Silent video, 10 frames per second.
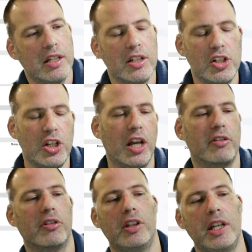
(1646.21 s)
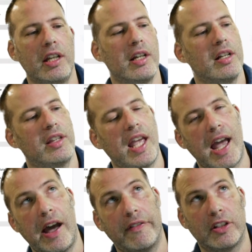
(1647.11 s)
generally they
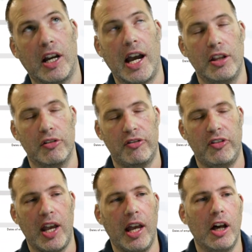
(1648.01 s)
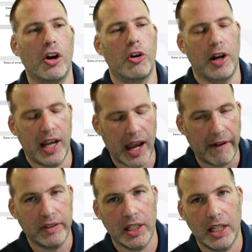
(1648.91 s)
have to either fail or I
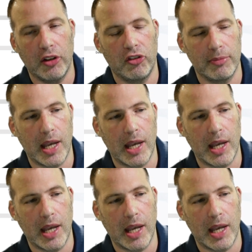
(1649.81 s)
have to give them